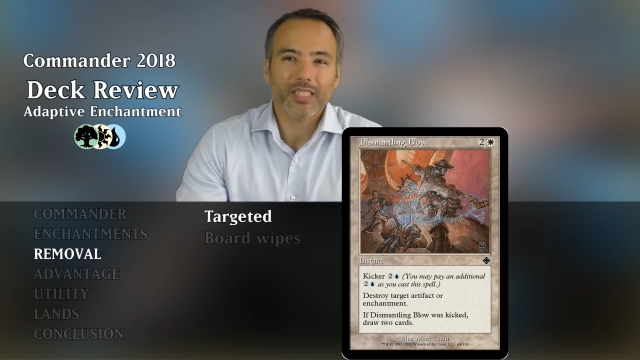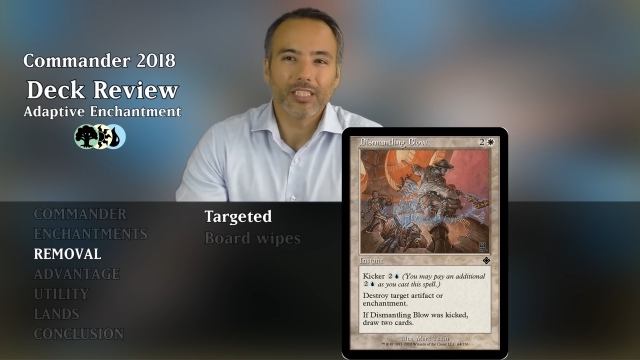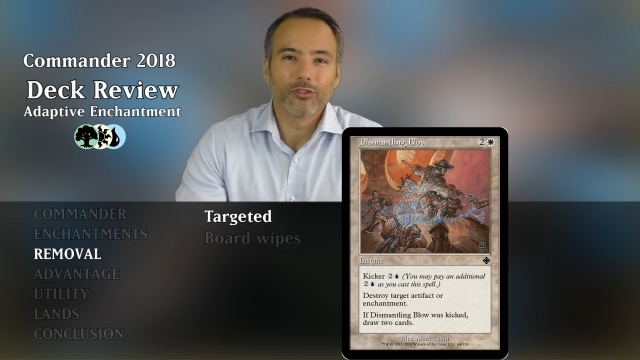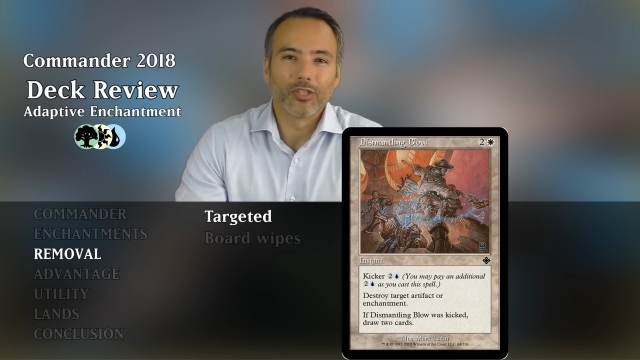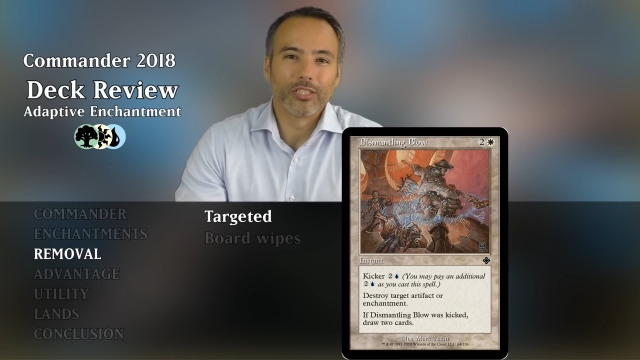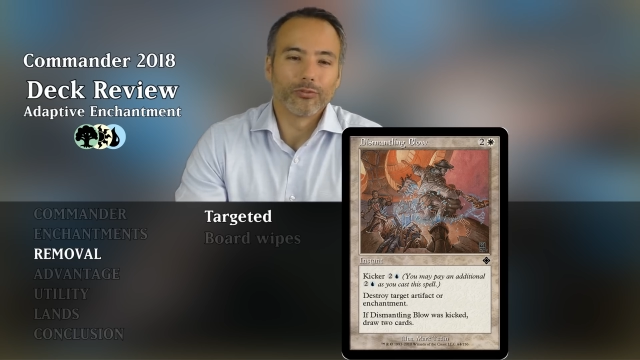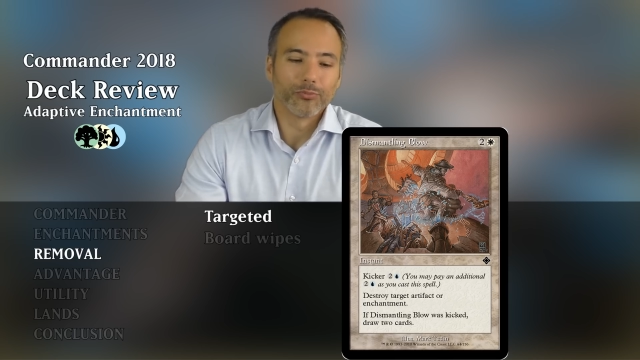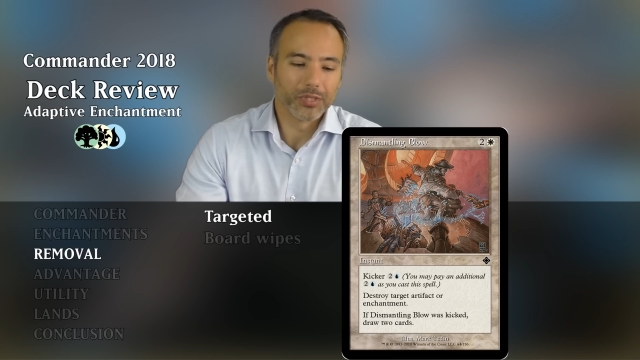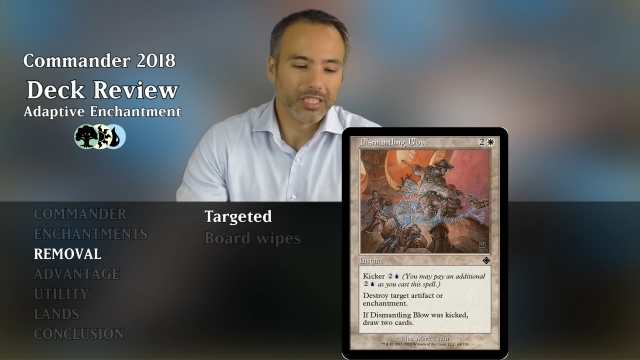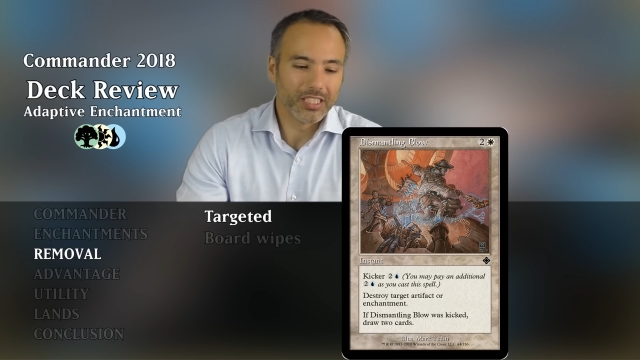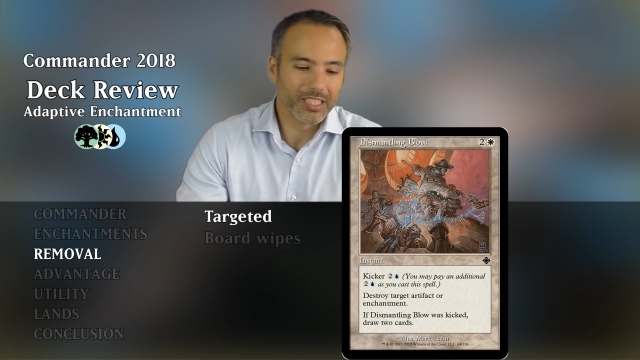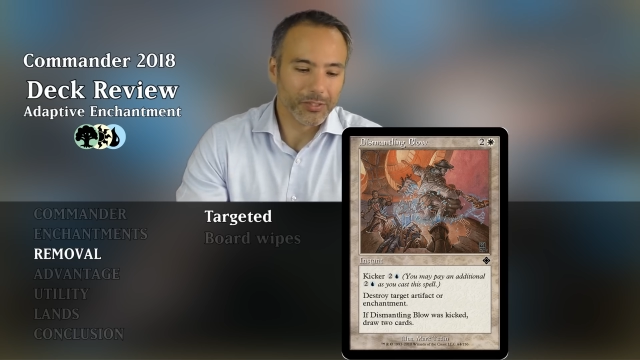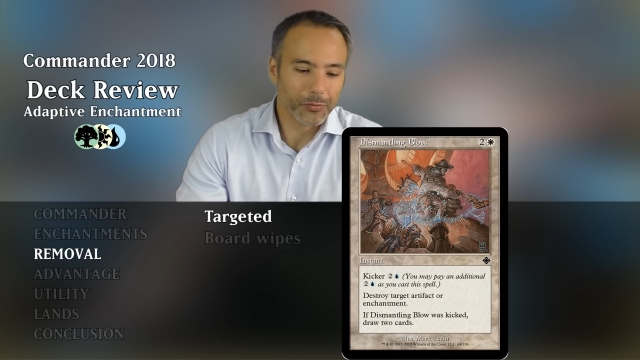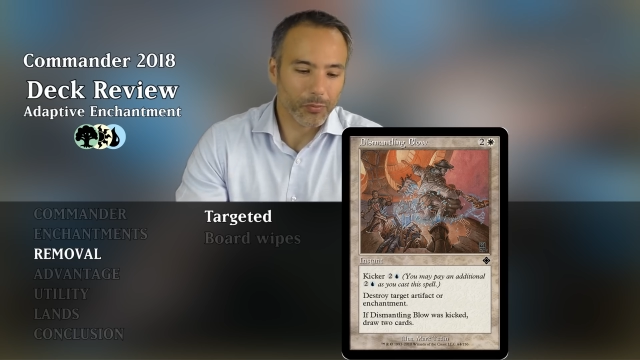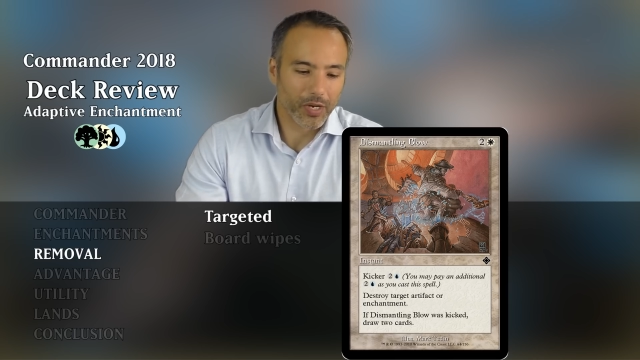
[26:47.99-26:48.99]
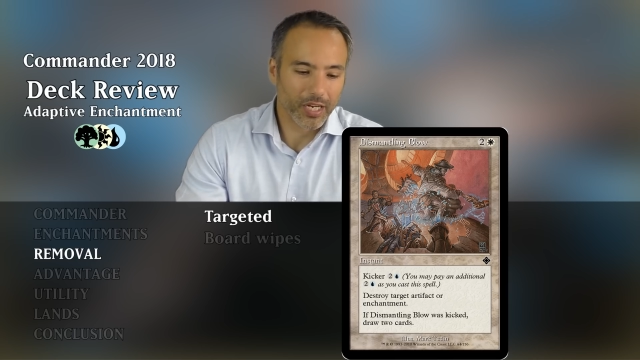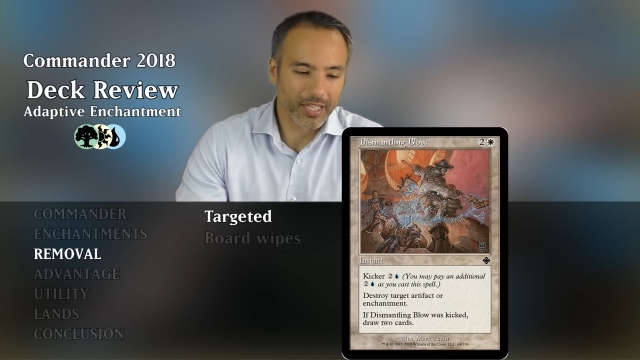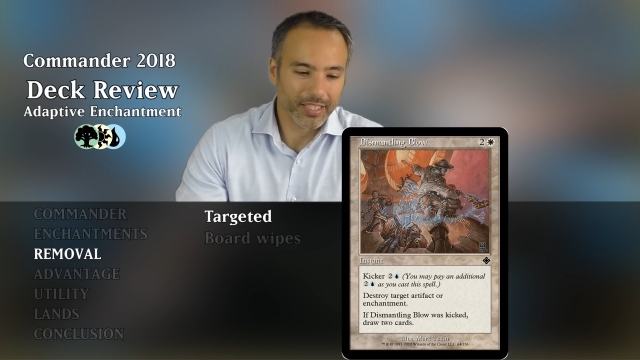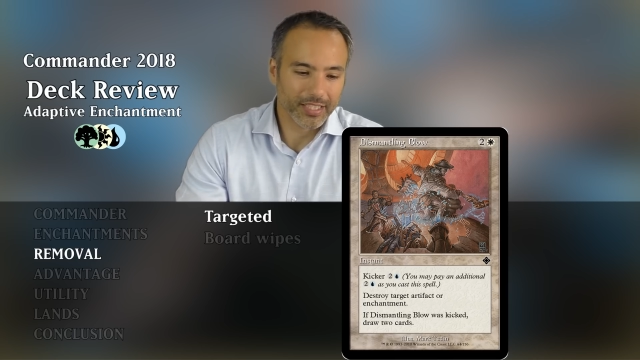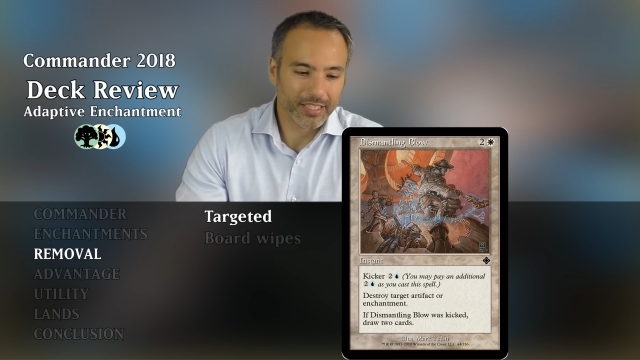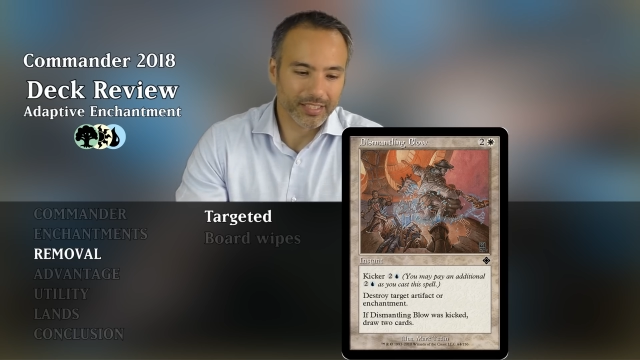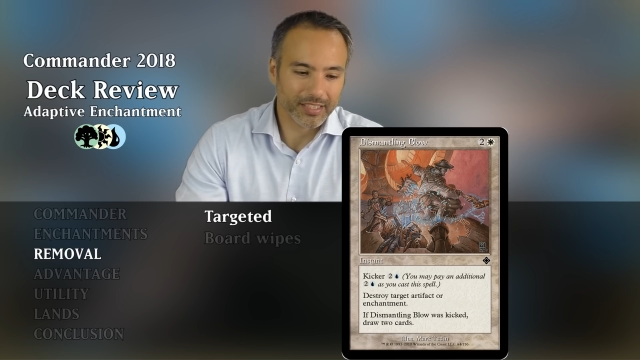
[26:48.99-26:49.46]
So I don't really see
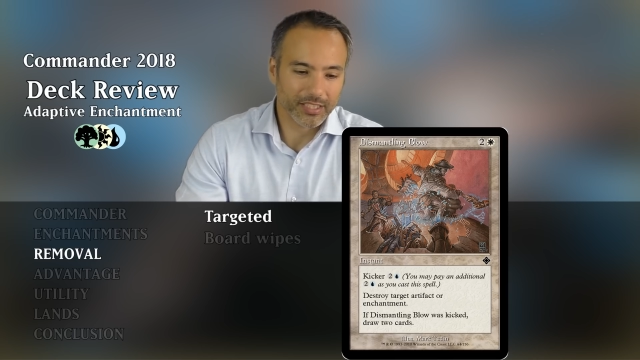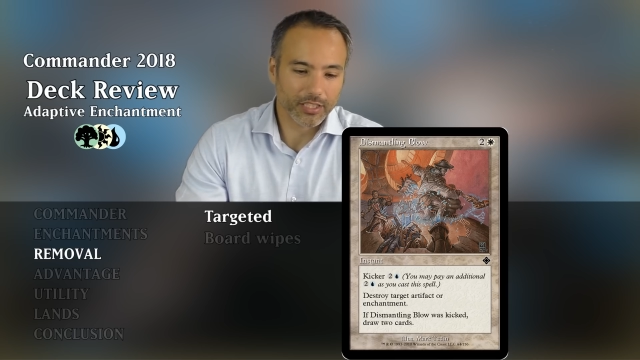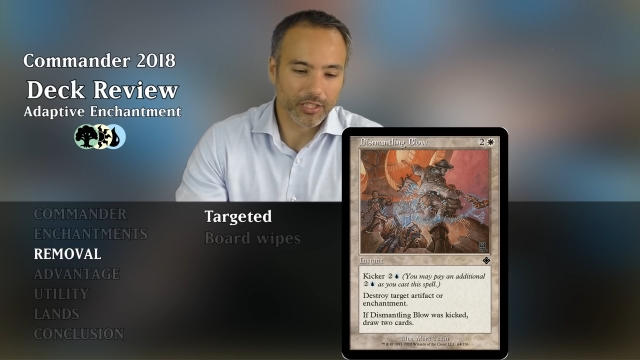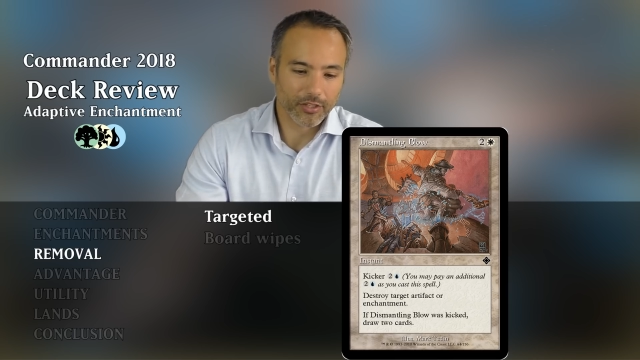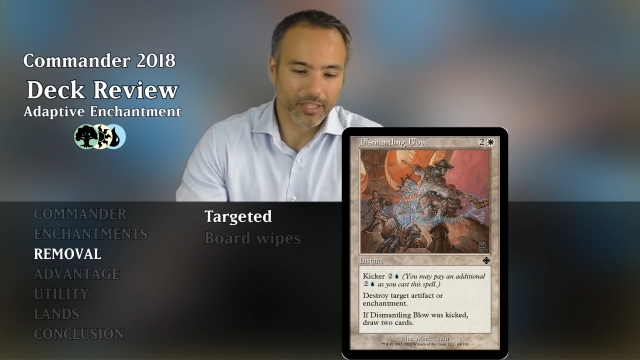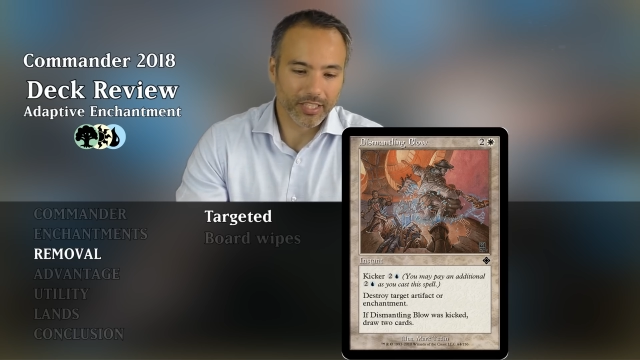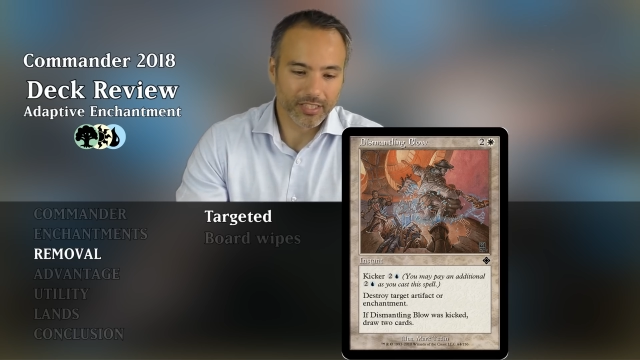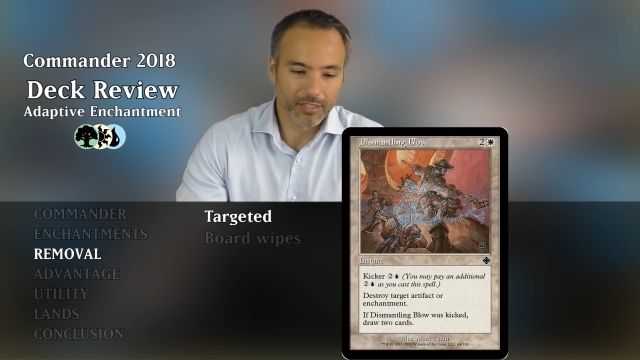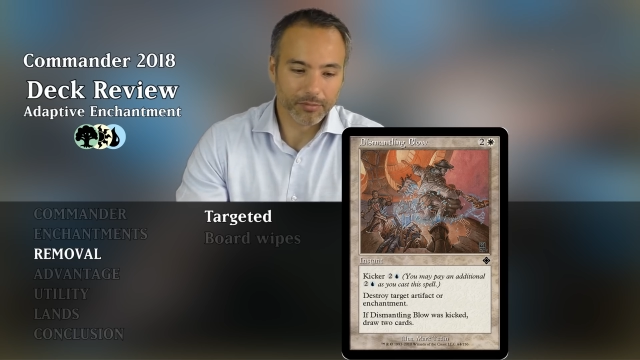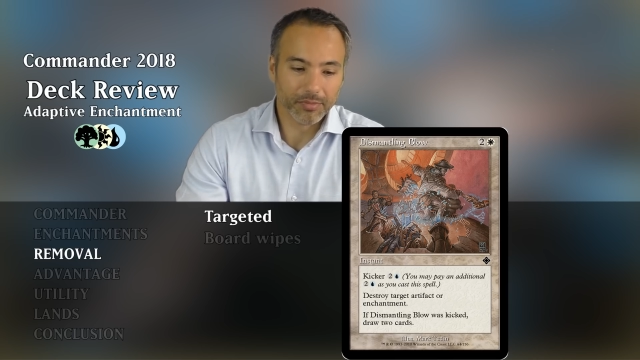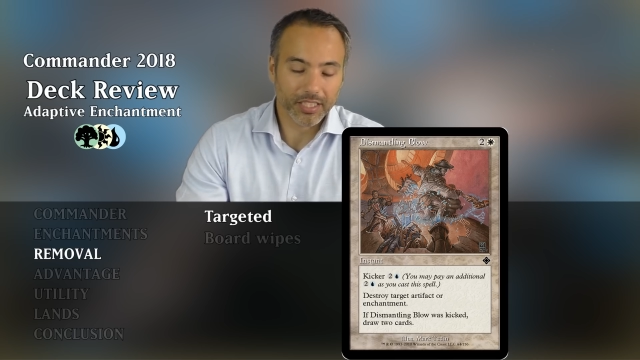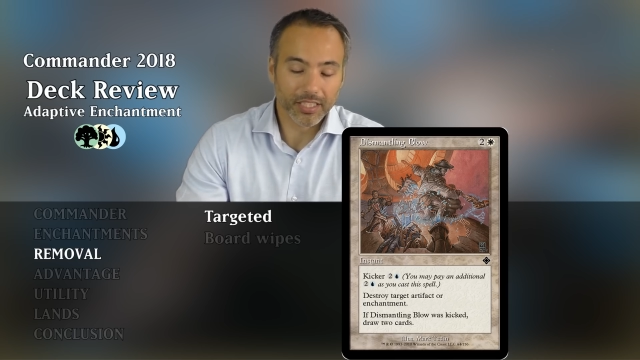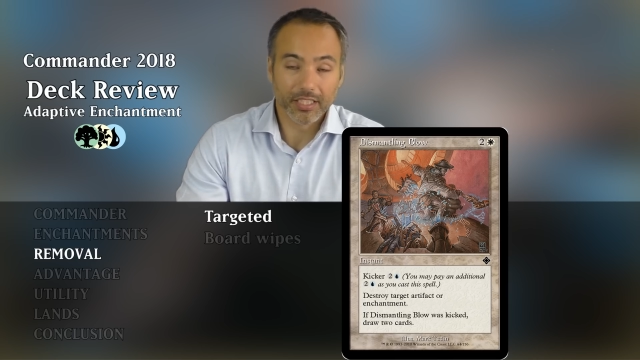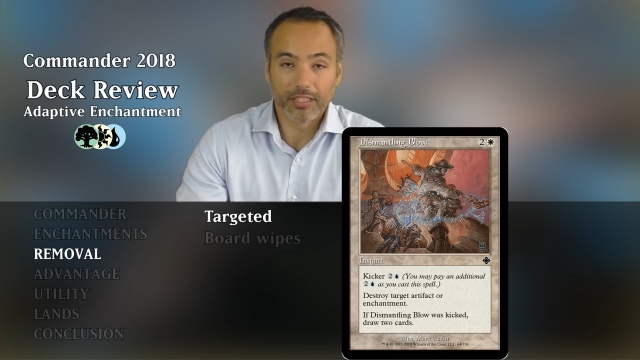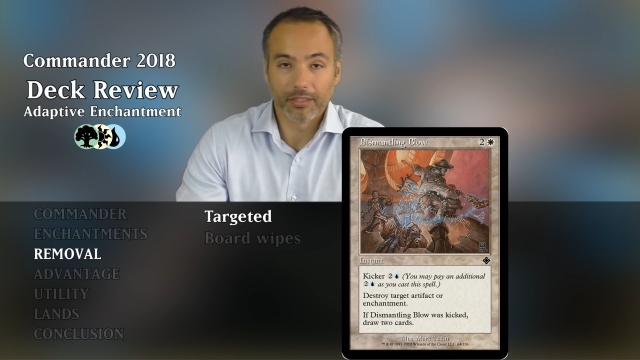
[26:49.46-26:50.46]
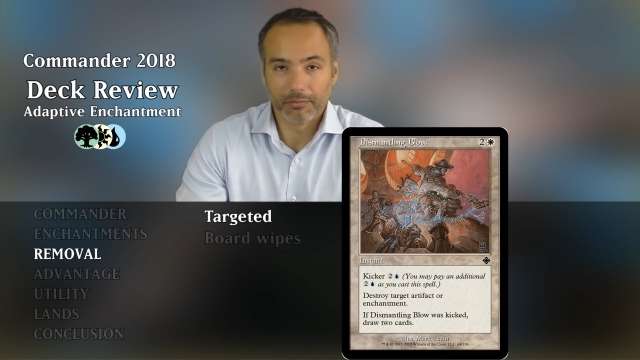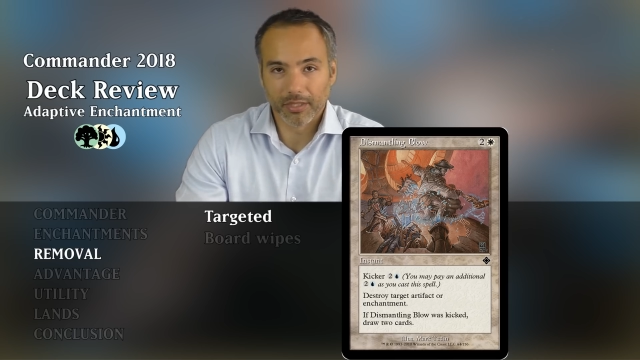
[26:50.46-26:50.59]
why this card has to be in here,